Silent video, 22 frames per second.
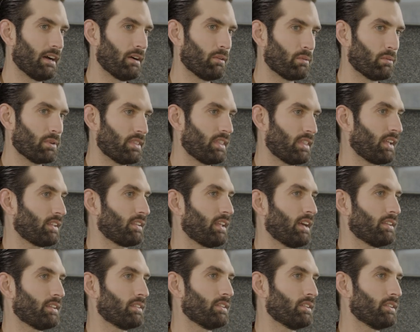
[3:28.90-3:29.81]
we think
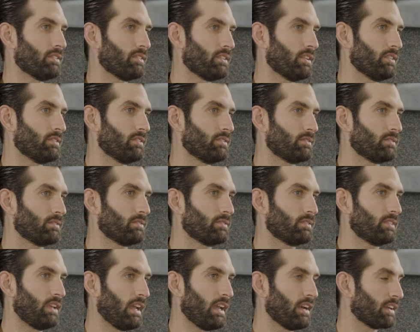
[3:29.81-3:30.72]
that the
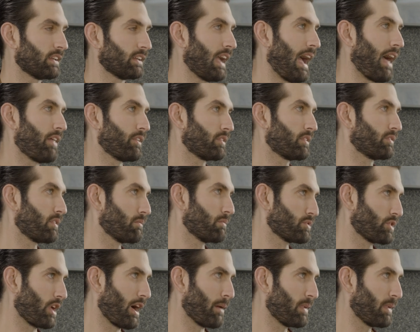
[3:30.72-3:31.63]
data gathered from
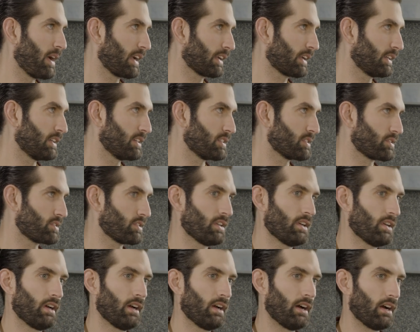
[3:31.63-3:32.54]
drawback is
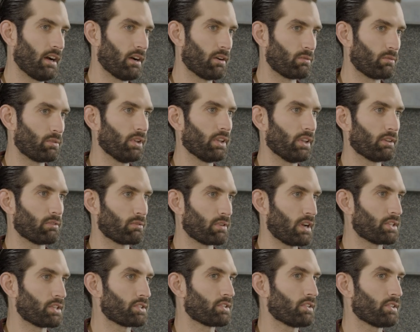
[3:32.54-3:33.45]
really
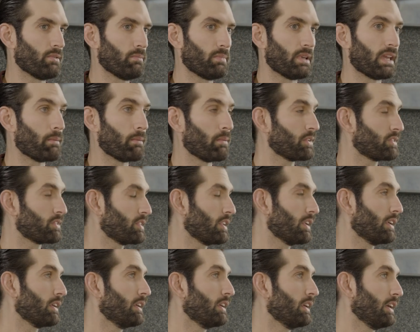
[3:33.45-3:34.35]
rich to be able
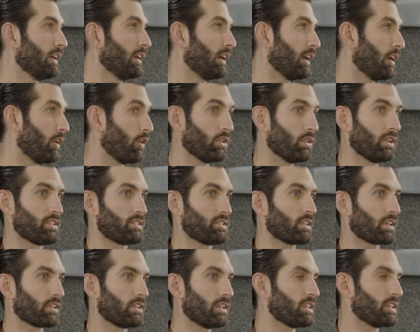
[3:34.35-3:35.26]
to
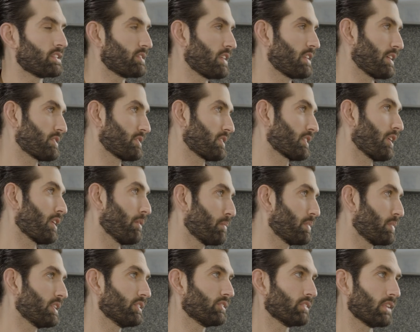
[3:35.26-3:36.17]
holistically assess a
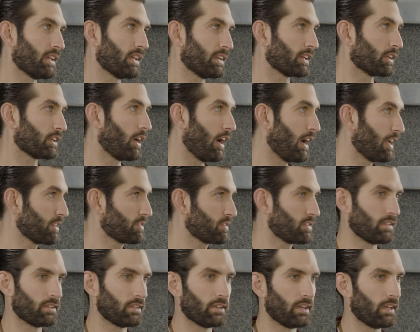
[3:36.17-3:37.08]
company's landed
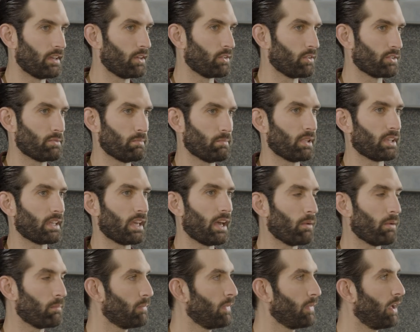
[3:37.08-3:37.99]
cost and ultimately
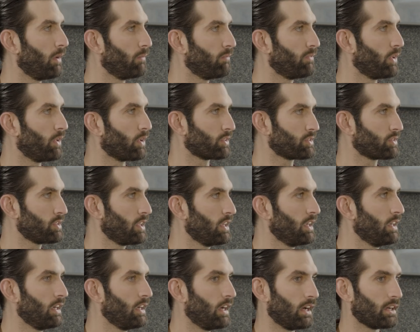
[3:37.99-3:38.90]
help folks
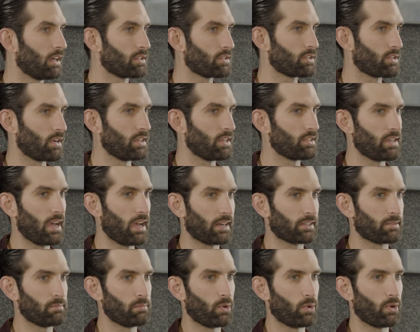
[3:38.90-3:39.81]

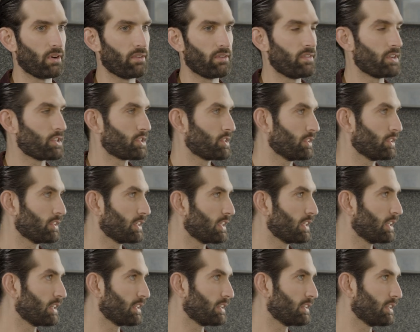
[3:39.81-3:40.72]
transact more
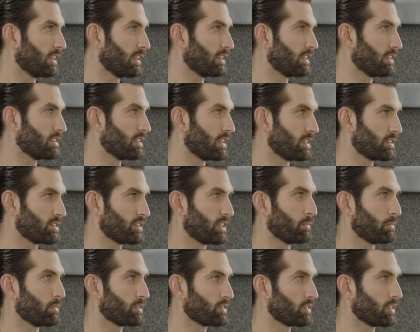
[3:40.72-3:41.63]
efficiently and
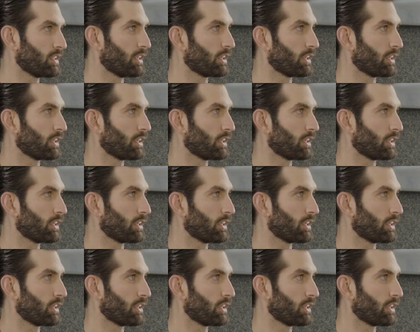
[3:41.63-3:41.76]
seamlessly